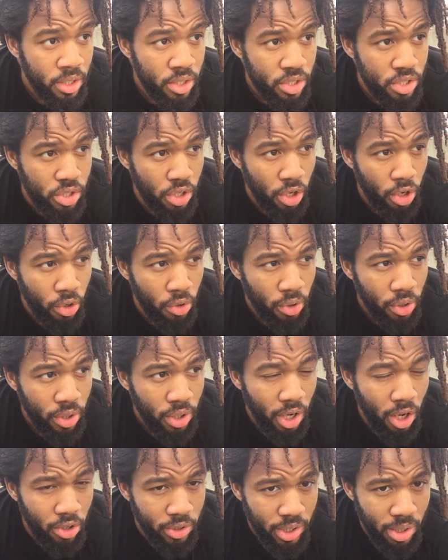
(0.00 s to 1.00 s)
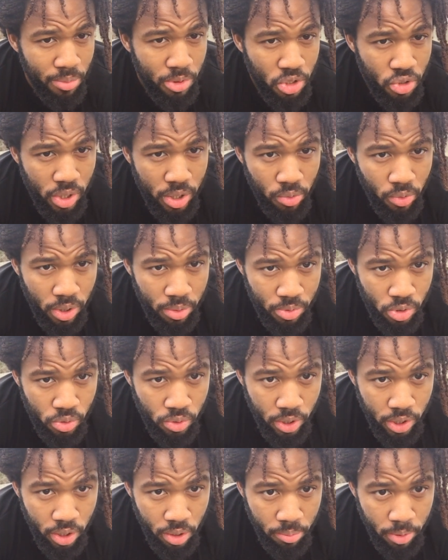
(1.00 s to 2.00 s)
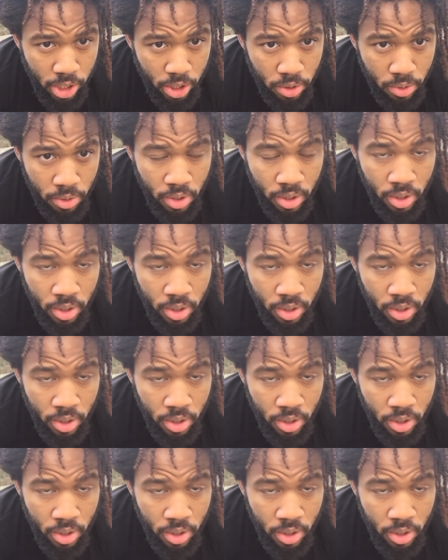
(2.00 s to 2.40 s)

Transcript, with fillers: So I'll demonstrate what I'm talking about.